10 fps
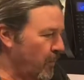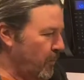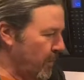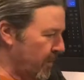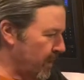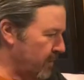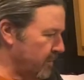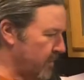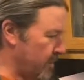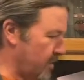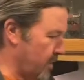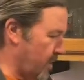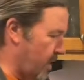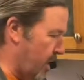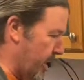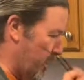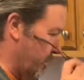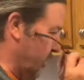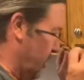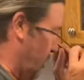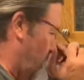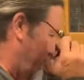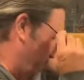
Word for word: But here's the, the iron, so we'll,